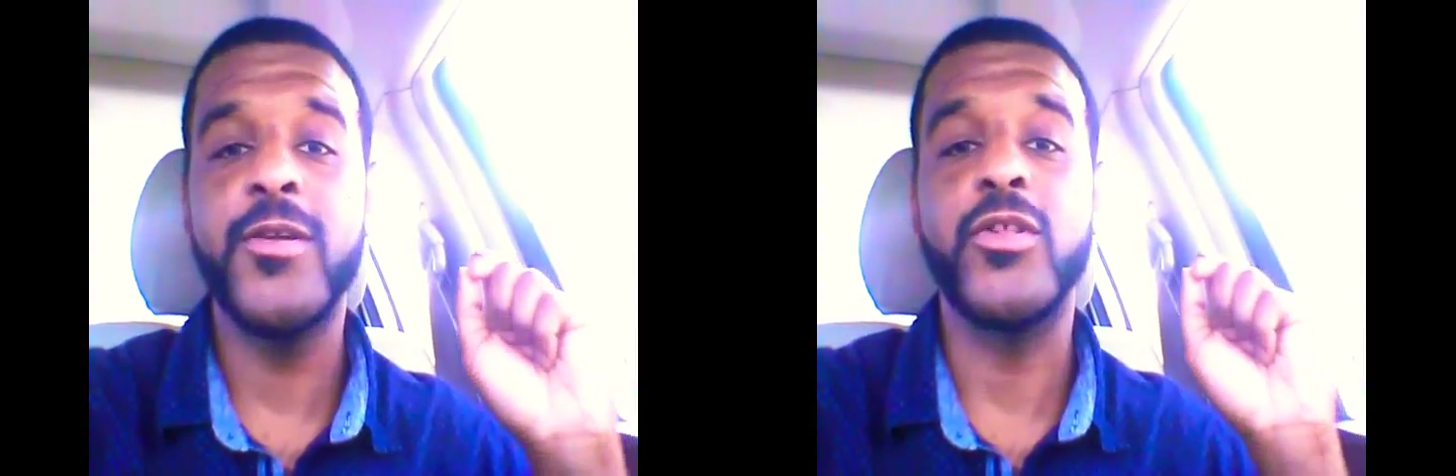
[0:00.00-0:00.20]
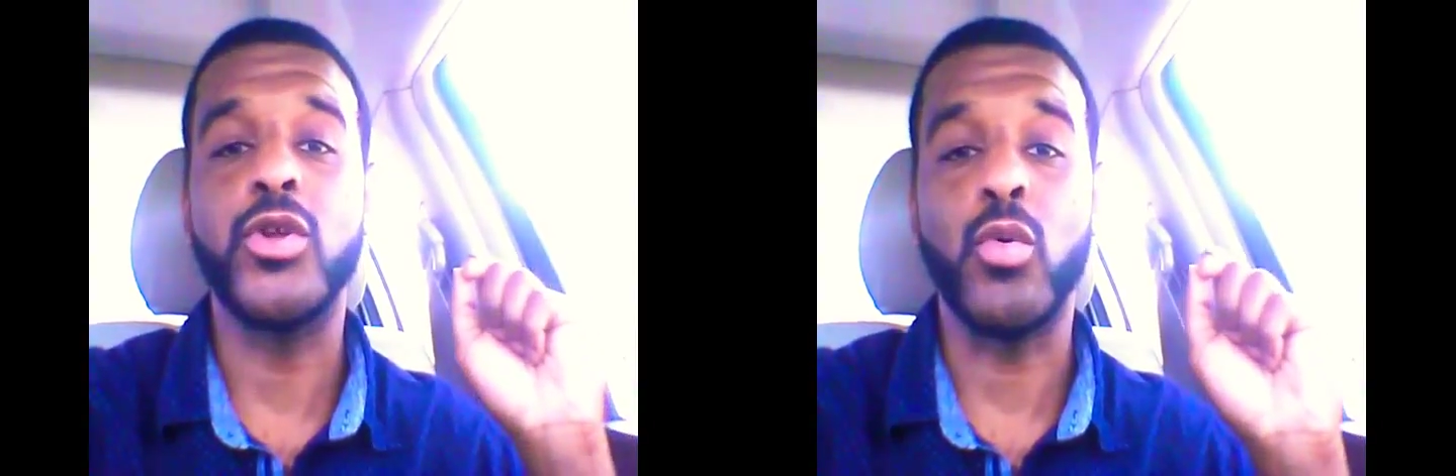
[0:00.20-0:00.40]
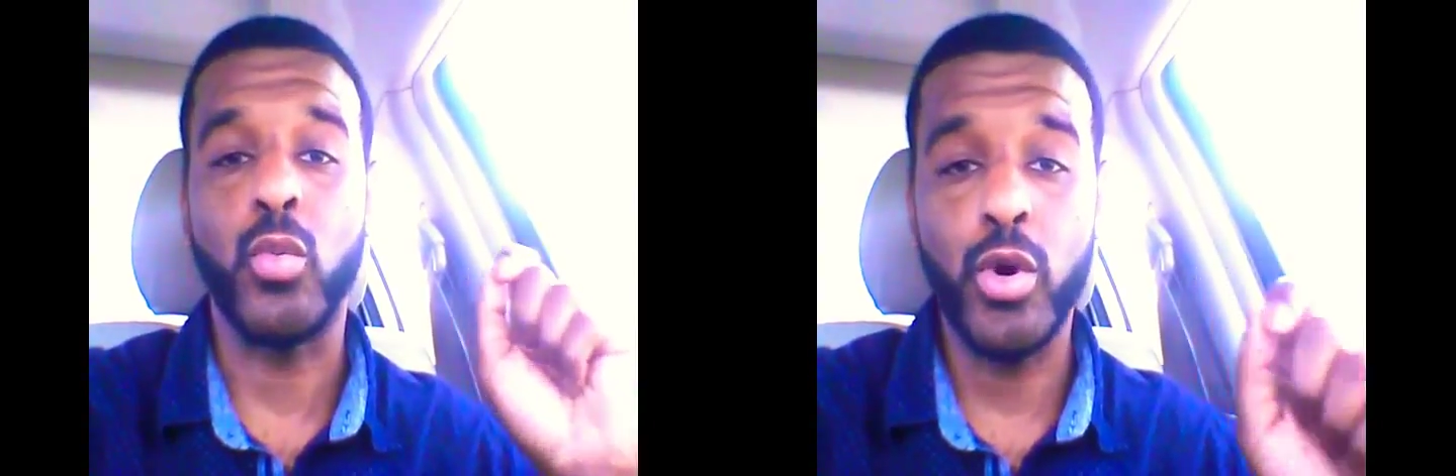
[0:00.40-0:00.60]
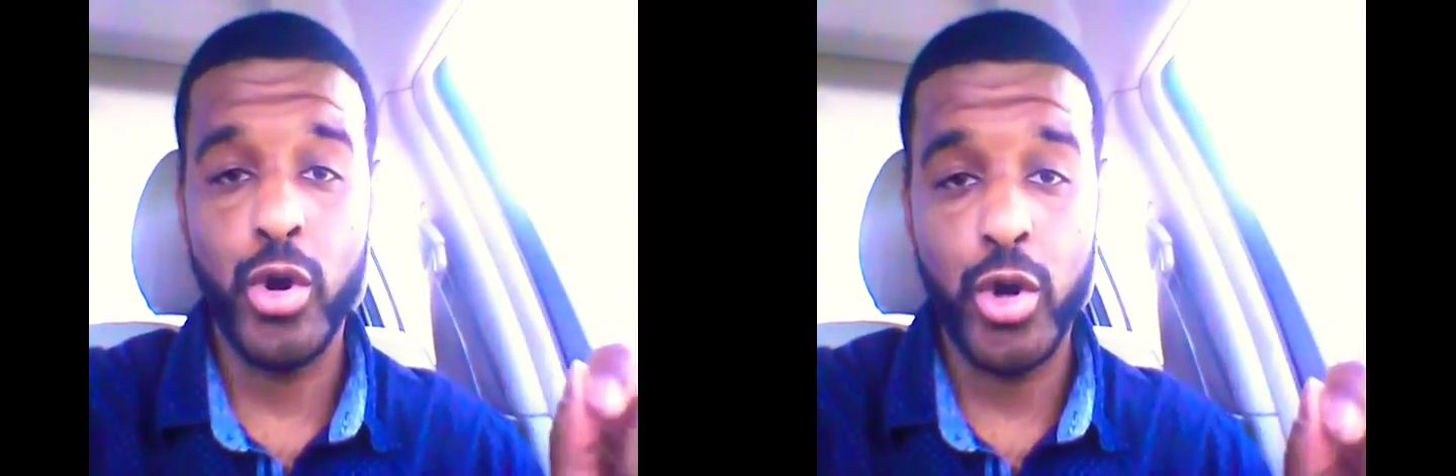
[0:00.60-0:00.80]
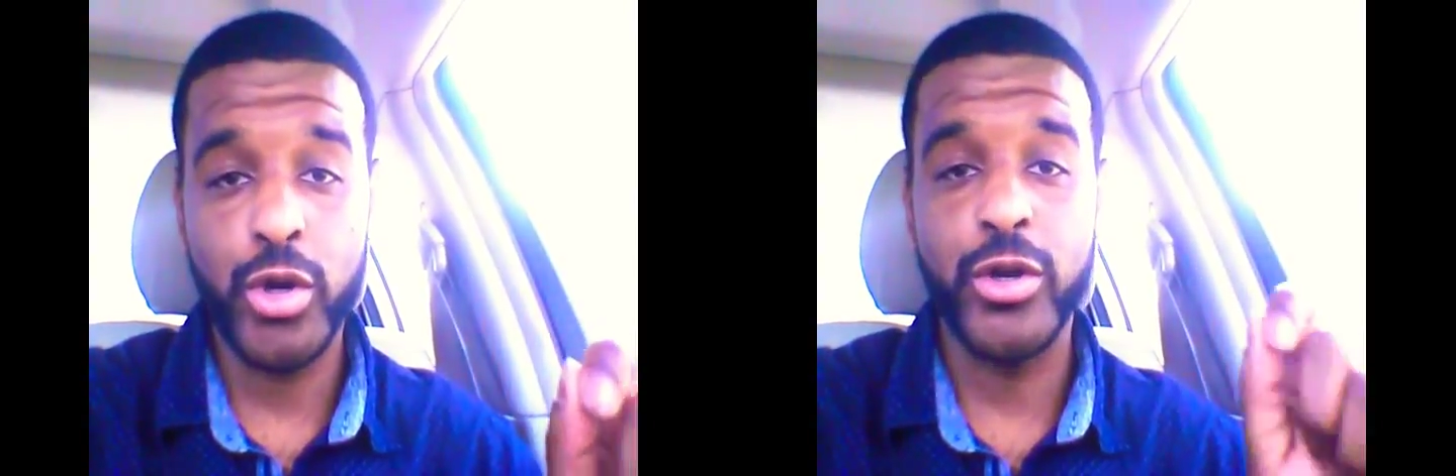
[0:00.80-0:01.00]
And your
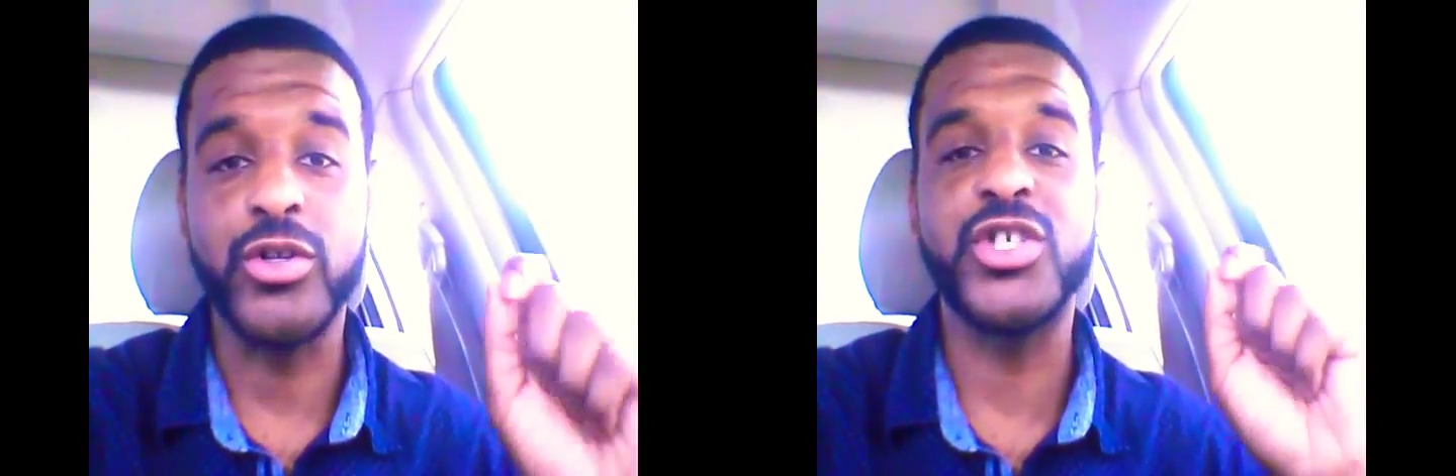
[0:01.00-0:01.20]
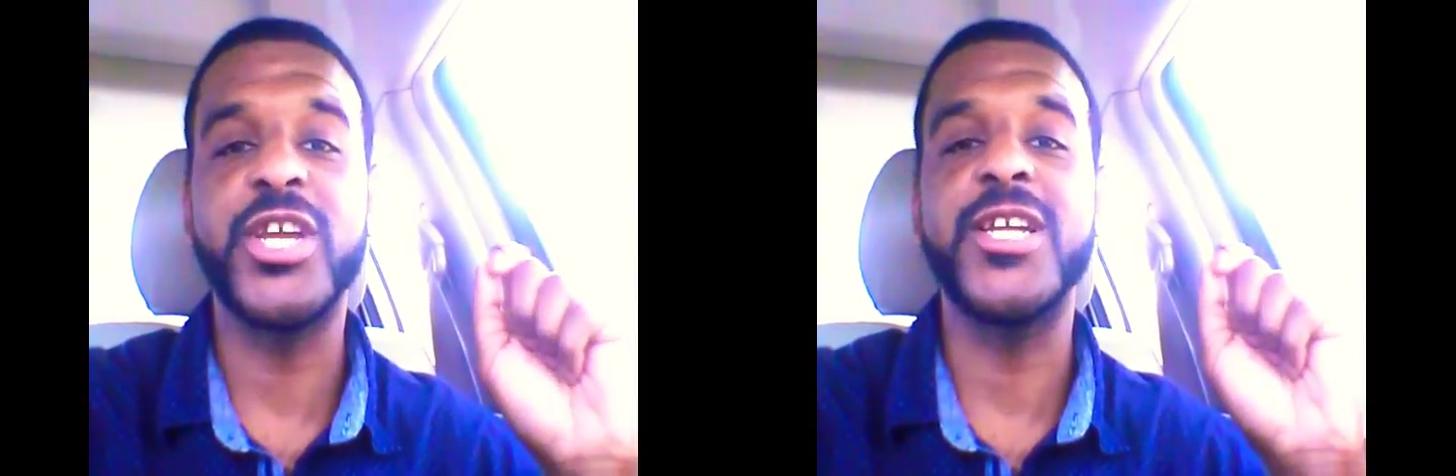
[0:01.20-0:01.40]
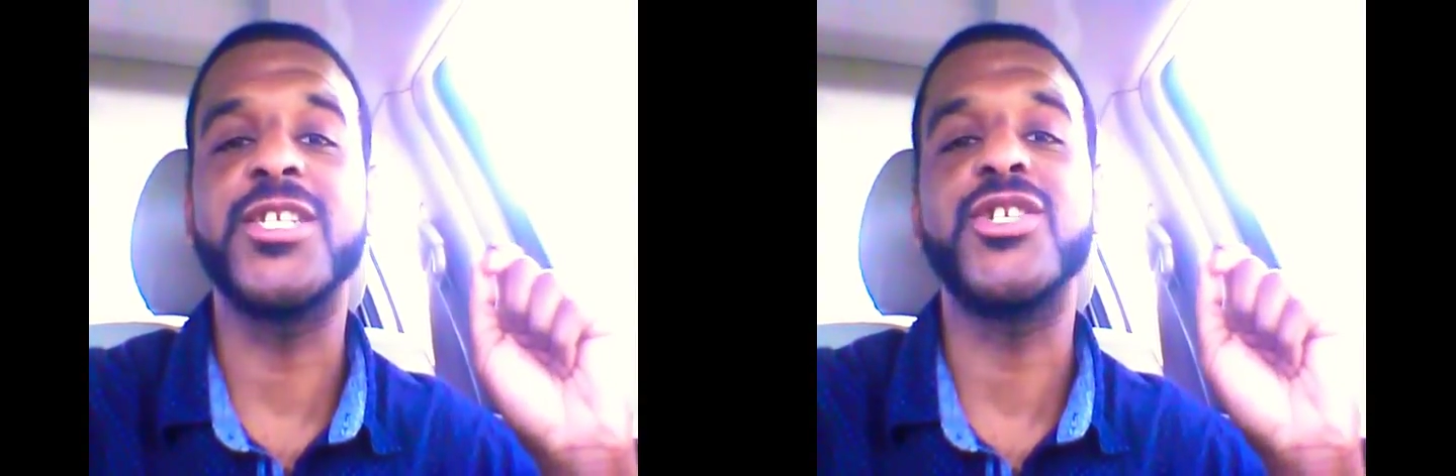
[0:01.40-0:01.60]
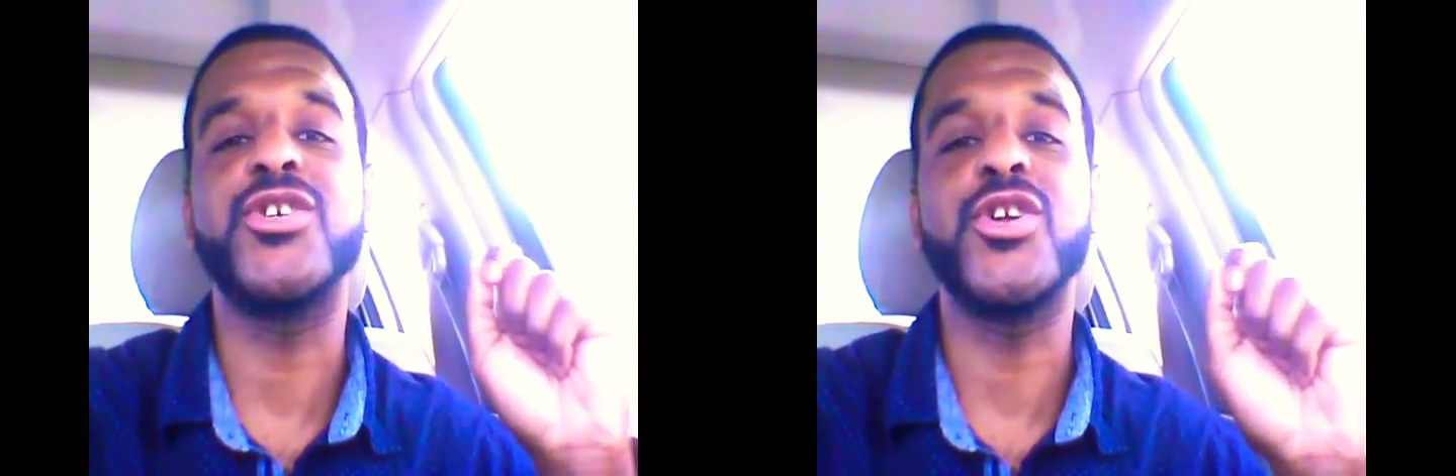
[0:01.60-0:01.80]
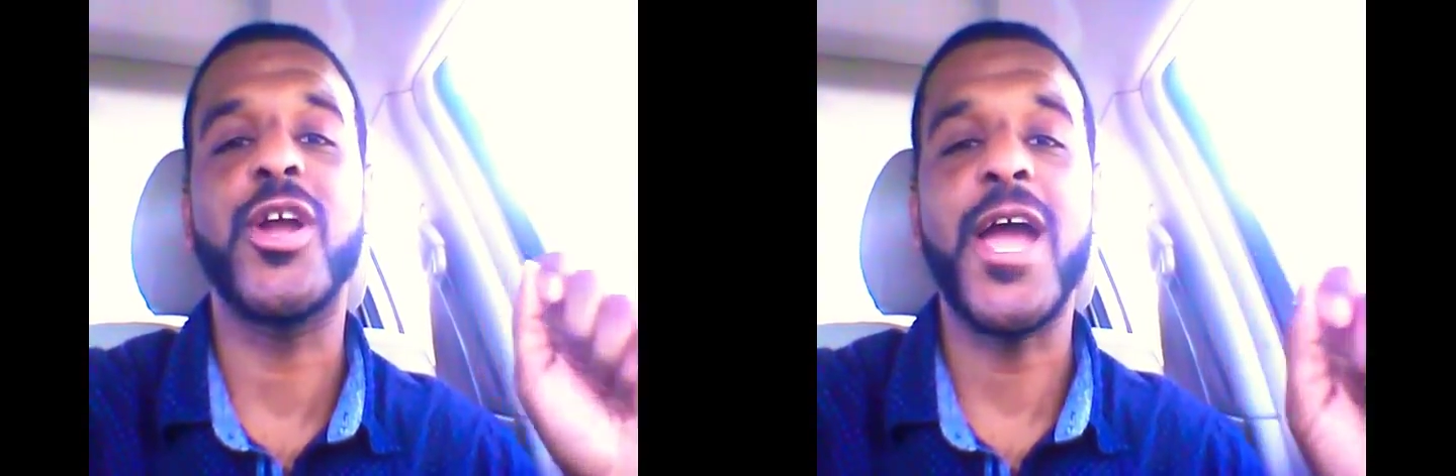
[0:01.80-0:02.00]
word will change
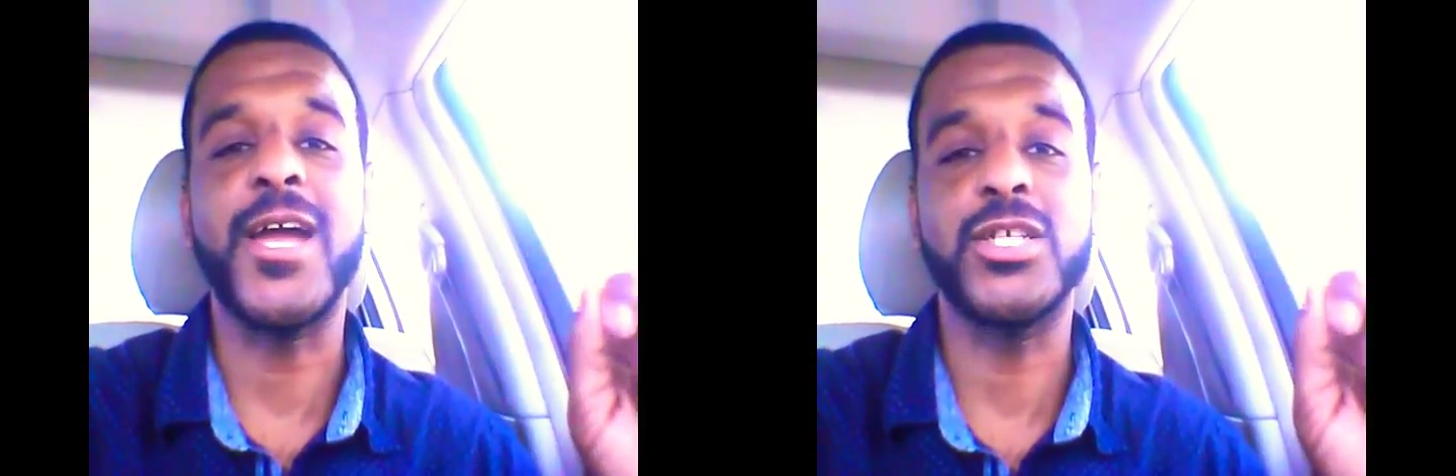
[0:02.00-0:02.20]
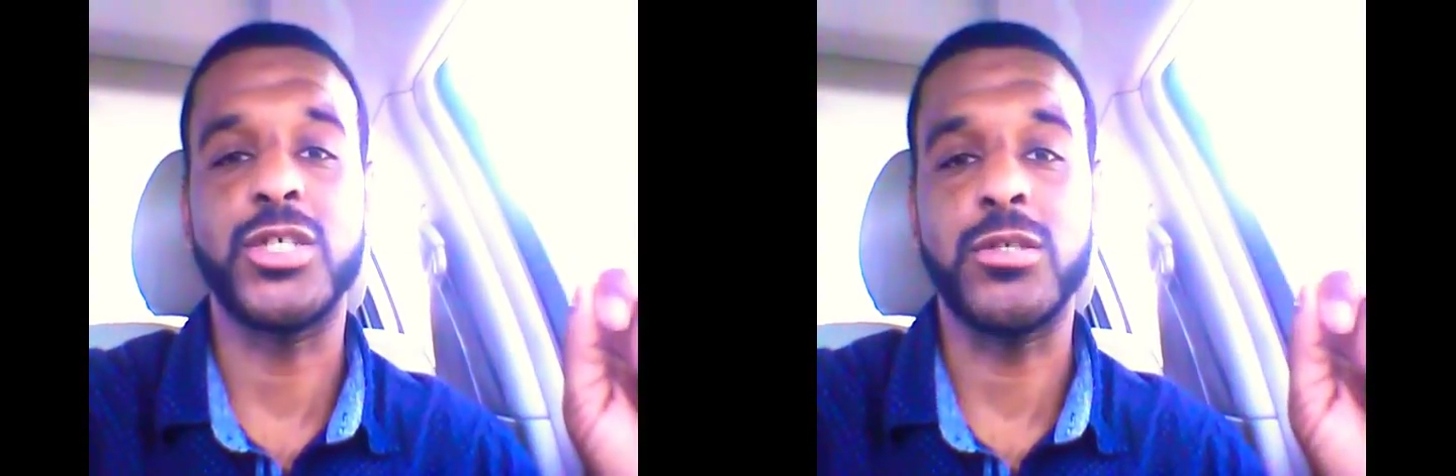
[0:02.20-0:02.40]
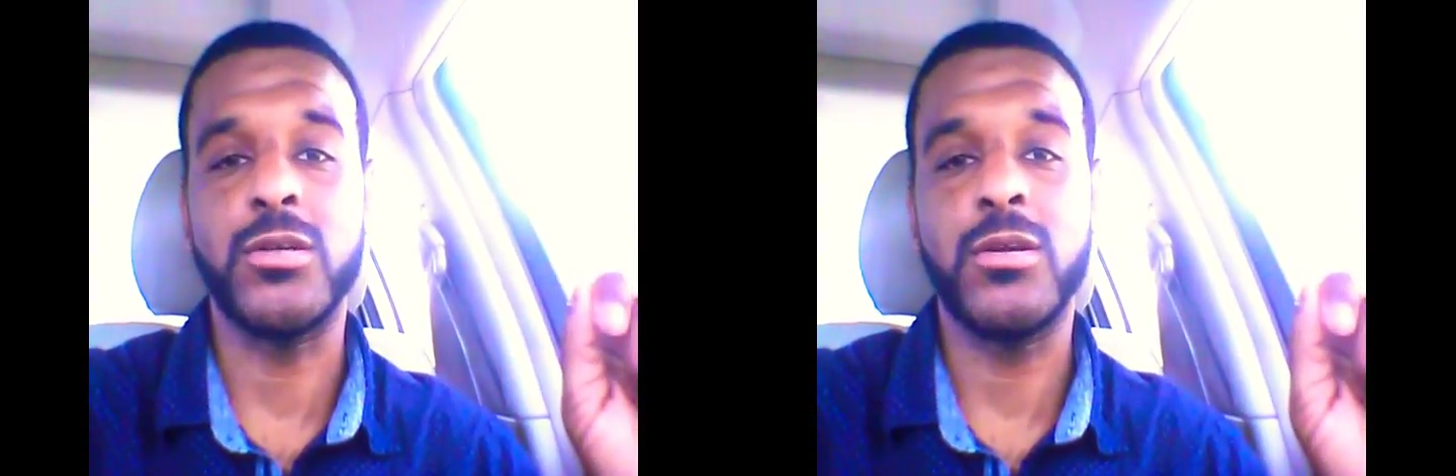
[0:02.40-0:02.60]
into your action.